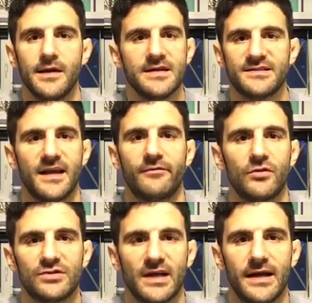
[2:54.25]

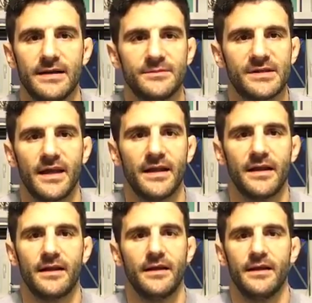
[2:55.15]
several times
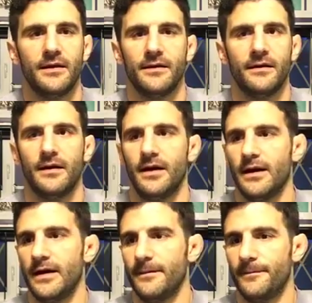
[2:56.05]
getting
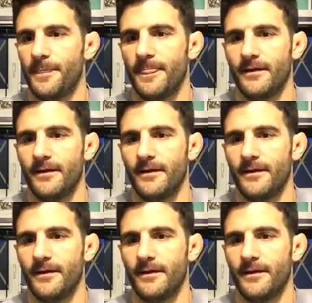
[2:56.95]
um,